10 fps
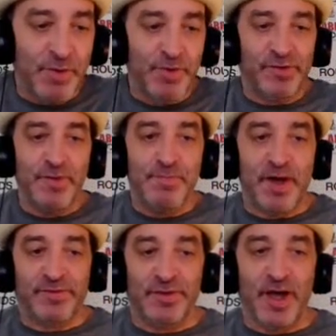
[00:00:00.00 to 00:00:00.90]
We wish you
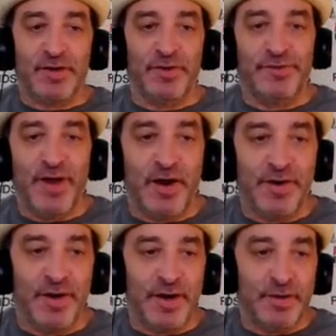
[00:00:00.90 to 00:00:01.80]
best of luck on
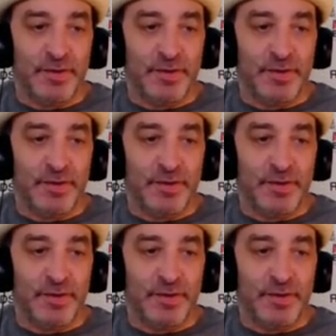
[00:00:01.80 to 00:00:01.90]
Saturday night.